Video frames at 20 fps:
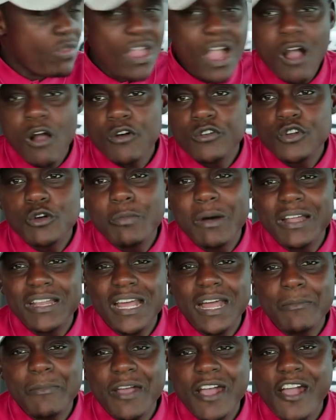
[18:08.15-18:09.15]
I don't know about
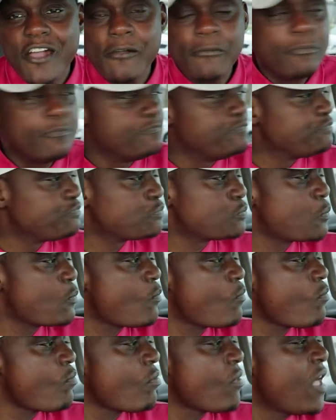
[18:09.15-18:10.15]
that, man.
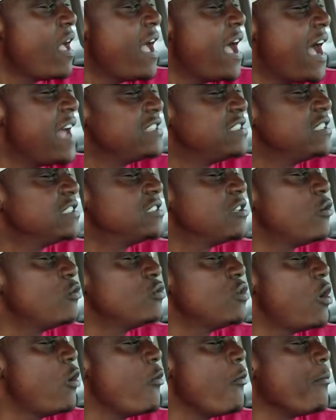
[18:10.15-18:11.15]
I just
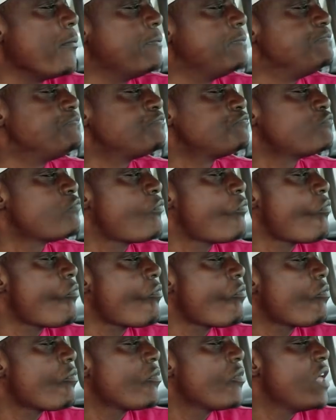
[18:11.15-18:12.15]
don't know.
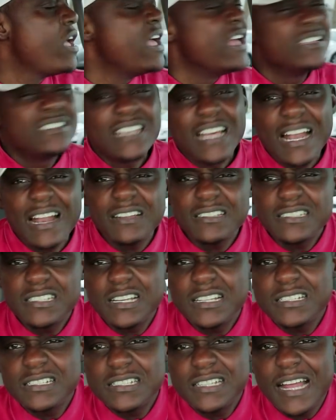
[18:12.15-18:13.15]
Shout out to
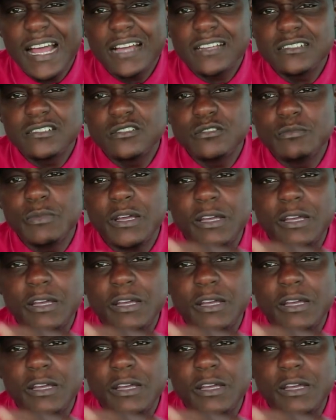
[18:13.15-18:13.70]
Southern Snackers, too,